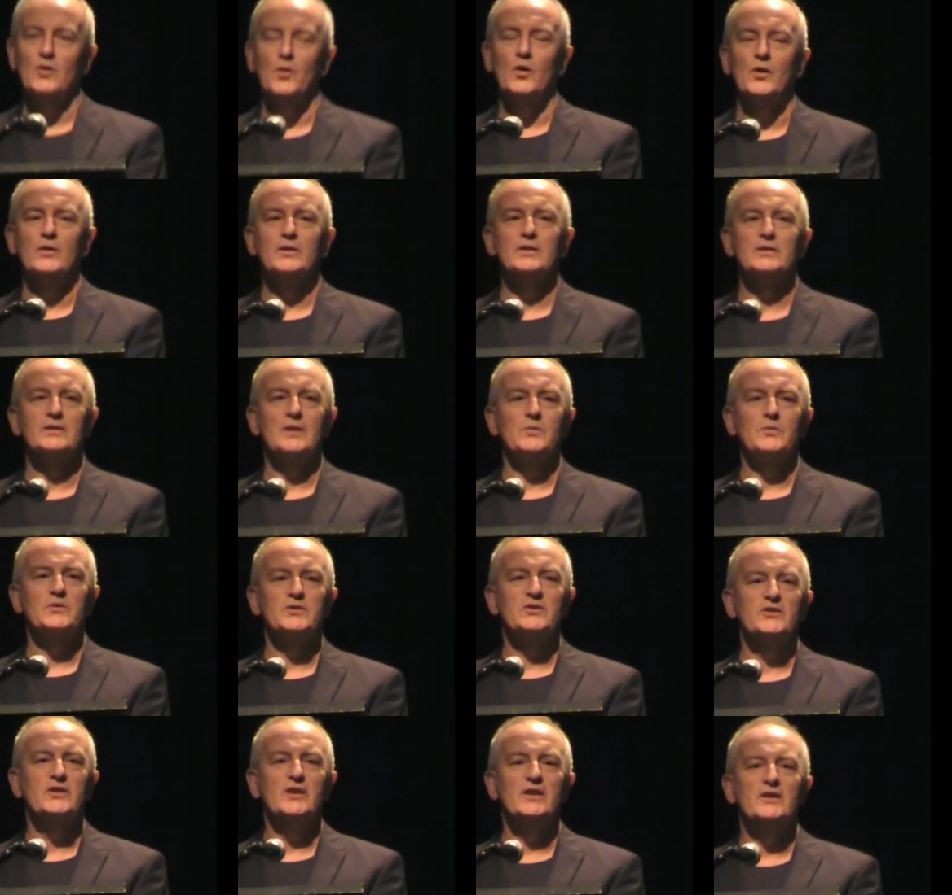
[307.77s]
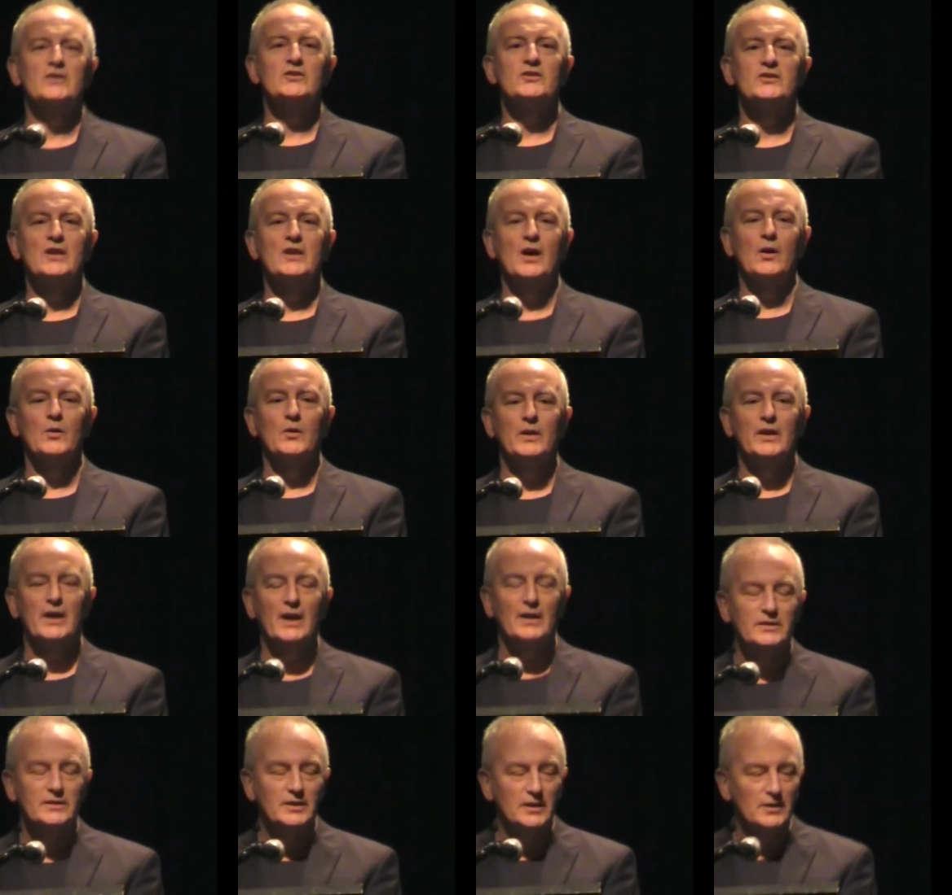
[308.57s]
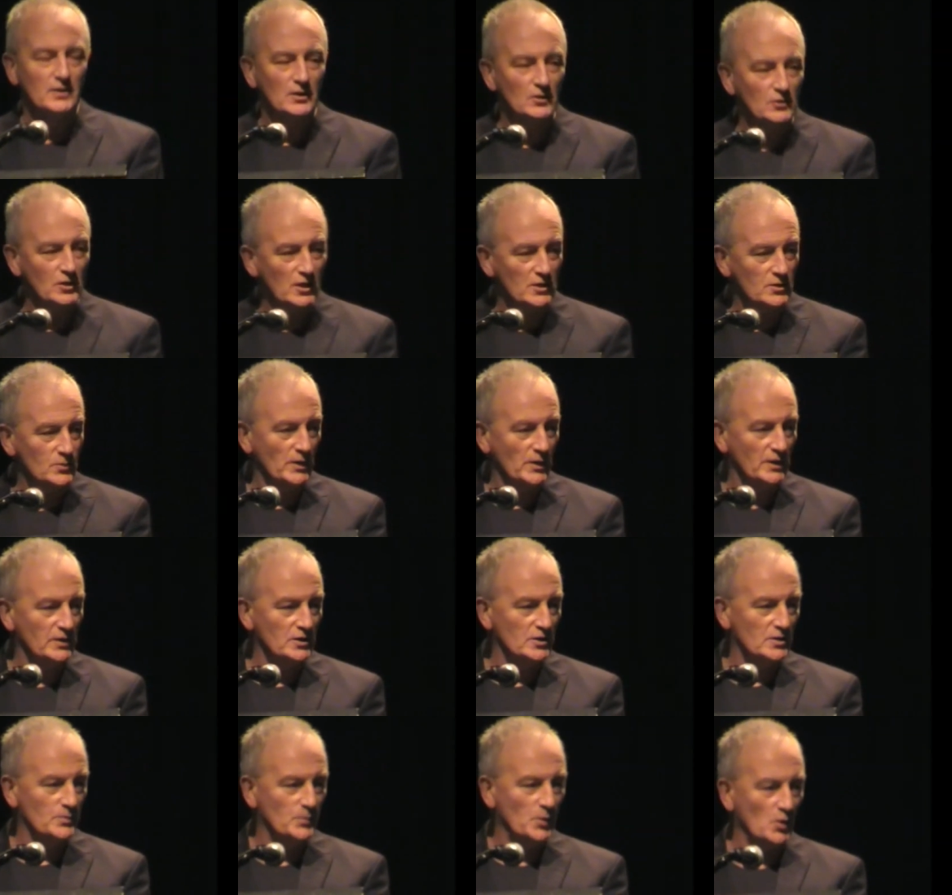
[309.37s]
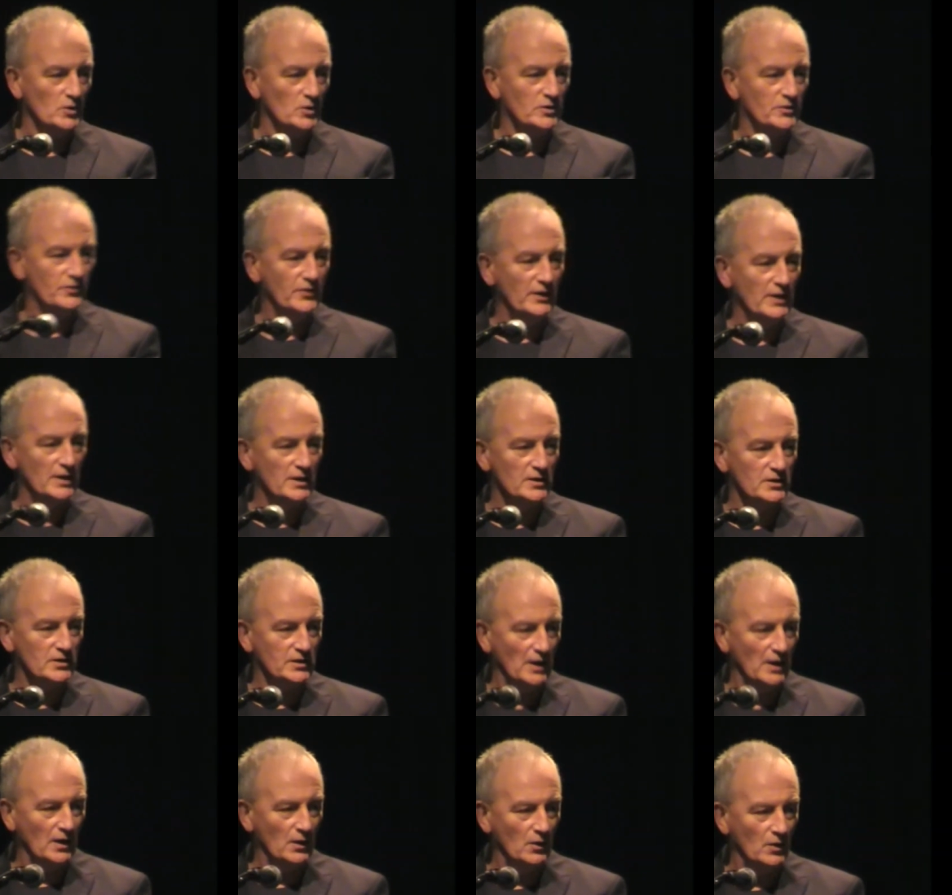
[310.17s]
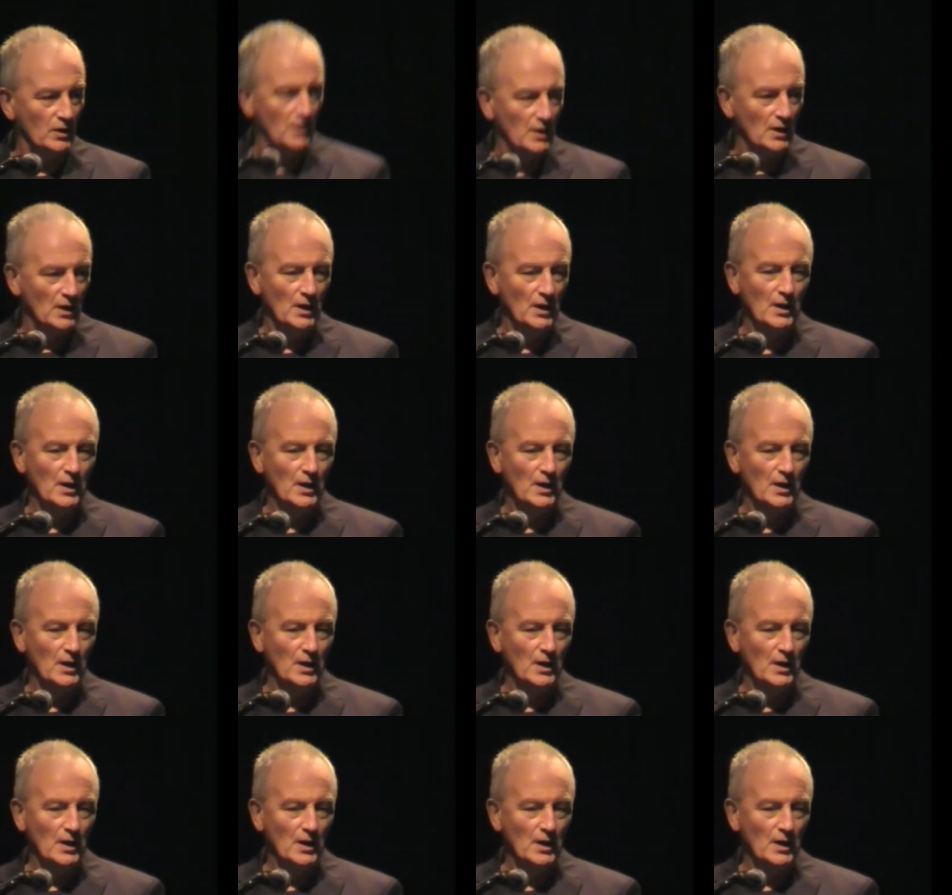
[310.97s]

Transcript: Oh yeah, there was Dennis Dowling, I think, across where the sports field is now.